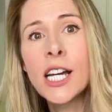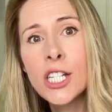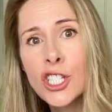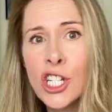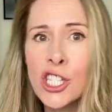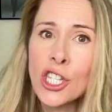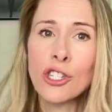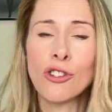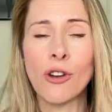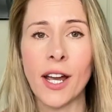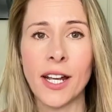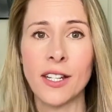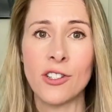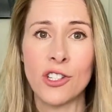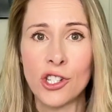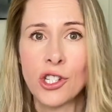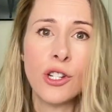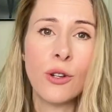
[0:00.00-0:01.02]
just to try and
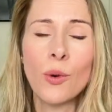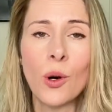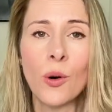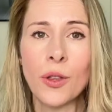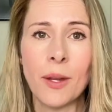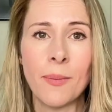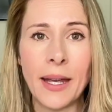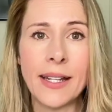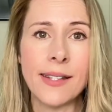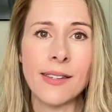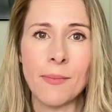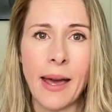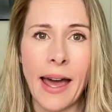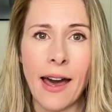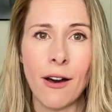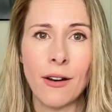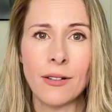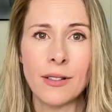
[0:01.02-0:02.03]
shoehorn them in somehow.